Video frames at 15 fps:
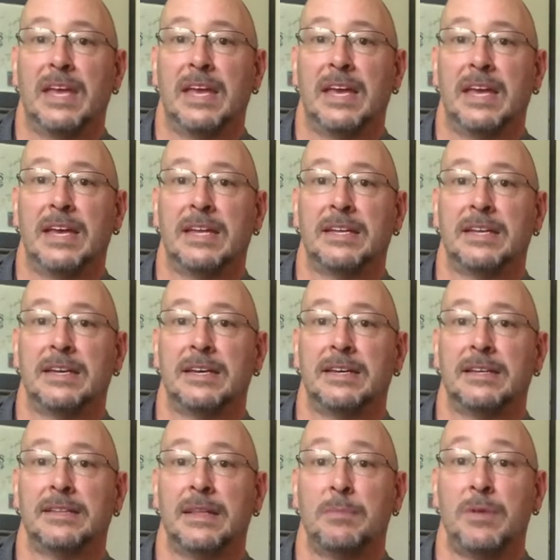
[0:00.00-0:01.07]
and
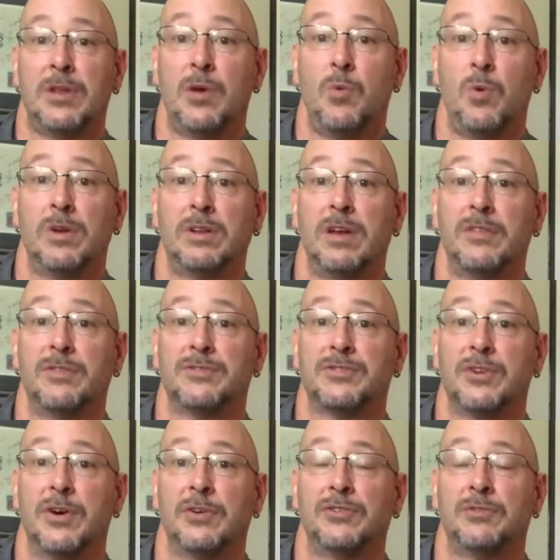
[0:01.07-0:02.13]
uh, let me know what other
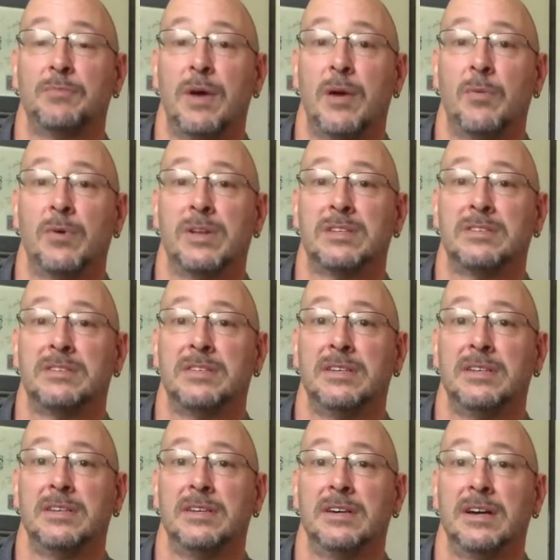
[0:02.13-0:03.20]
songs you might want to
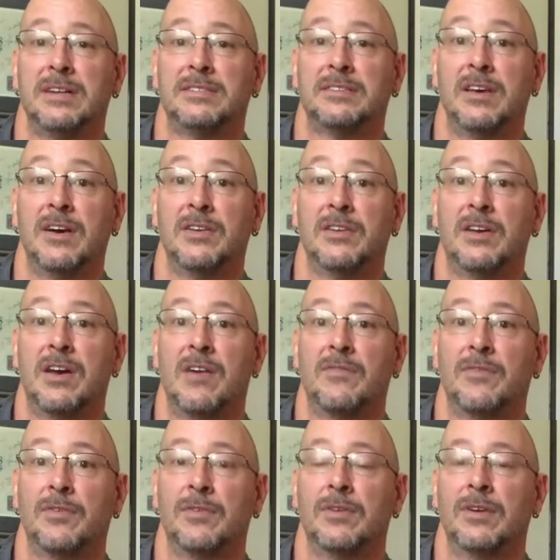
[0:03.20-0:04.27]
see us
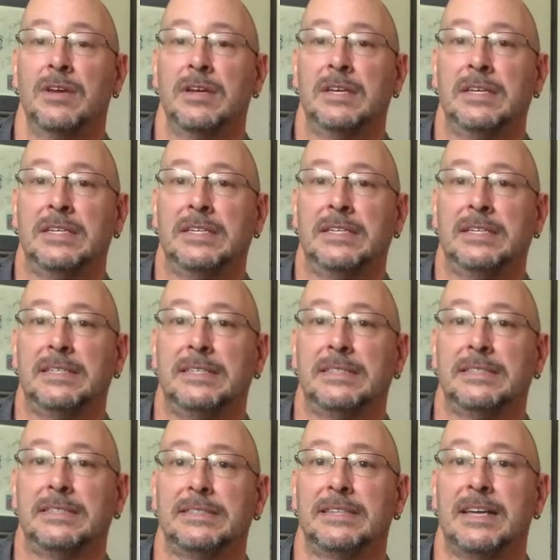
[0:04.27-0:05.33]
uncover, uh,
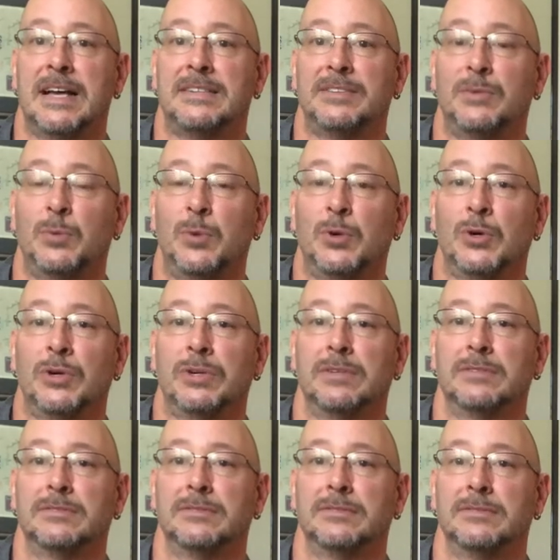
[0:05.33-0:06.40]
as it were,
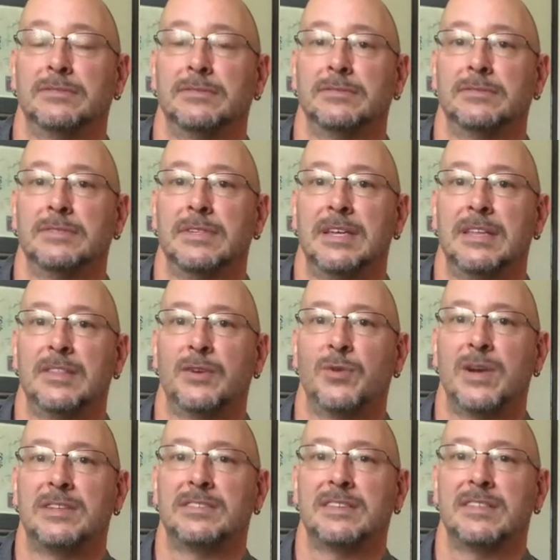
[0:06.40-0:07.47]
the
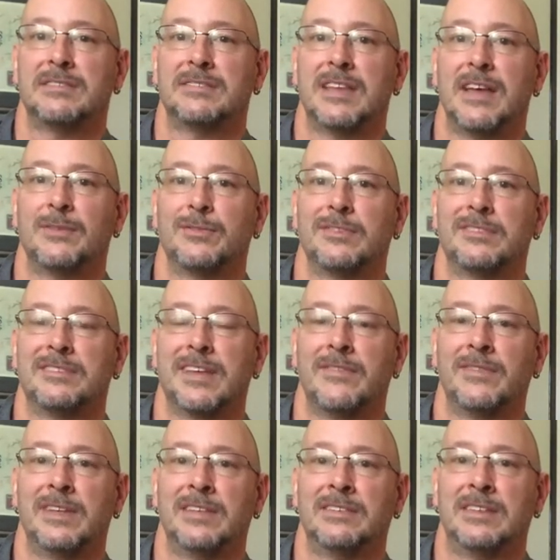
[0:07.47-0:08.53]
great synth sounds of the
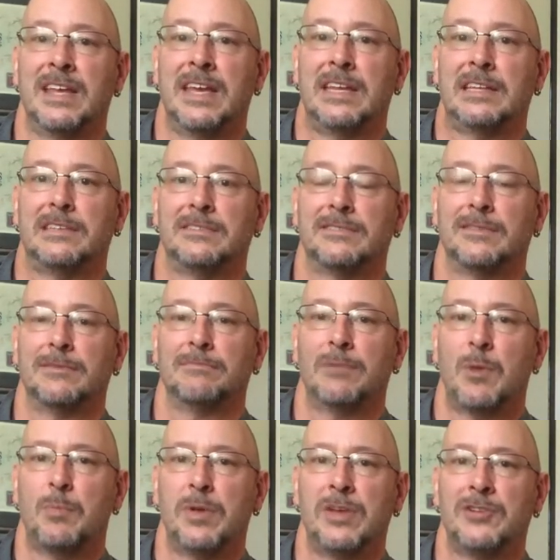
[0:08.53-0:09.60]
70s and 80s. So
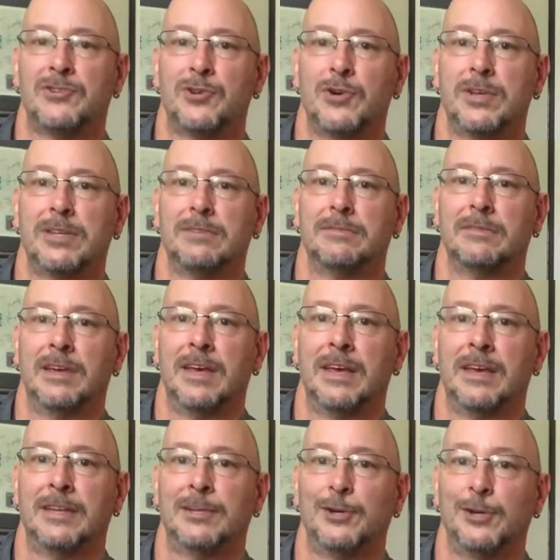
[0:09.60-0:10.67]
hope you enjoyed it
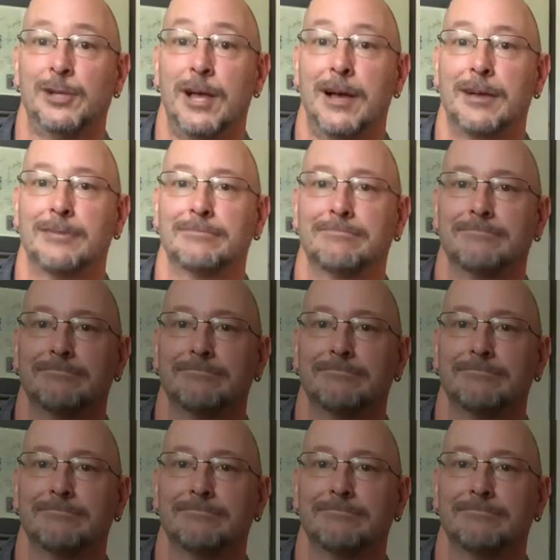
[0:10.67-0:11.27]
and good luck.